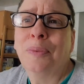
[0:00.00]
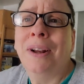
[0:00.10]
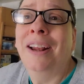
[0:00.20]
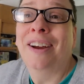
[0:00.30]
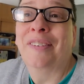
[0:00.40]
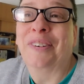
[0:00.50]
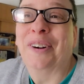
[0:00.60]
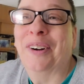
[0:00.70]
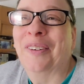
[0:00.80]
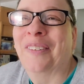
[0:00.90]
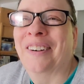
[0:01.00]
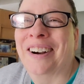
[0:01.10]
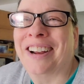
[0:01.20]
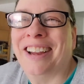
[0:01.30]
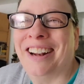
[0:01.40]
whatever we're
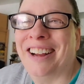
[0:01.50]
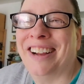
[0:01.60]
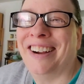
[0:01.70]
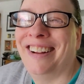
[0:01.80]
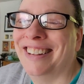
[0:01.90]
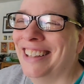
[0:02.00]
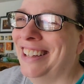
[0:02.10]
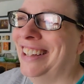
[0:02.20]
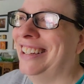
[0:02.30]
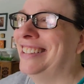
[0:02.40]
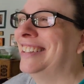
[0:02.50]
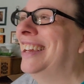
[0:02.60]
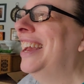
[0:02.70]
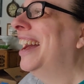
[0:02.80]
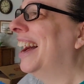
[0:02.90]
going to call it.
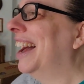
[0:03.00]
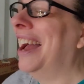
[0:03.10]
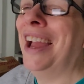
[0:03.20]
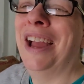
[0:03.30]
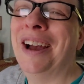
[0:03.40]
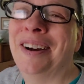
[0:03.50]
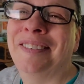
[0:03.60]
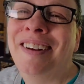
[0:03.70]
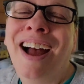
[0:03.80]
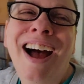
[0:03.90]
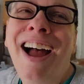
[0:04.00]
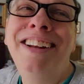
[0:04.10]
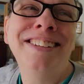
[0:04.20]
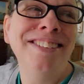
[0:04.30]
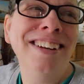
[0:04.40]
I am, I
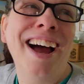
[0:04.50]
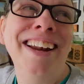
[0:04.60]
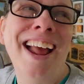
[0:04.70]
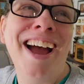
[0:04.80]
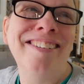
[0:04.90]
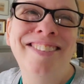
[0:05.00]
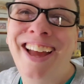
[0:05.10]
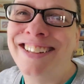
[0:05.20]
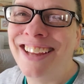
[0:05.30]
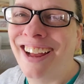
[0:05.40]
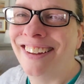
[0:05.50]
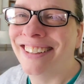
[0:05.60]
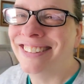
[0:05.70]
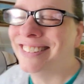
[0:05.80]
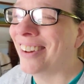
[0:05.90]
do not have that
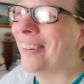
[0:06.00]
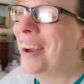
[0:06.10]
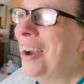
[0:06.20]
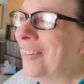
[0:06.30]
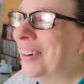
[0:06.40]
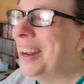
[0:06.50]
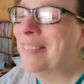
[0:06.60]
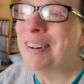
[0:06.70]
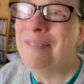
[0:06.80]
talent. So whatever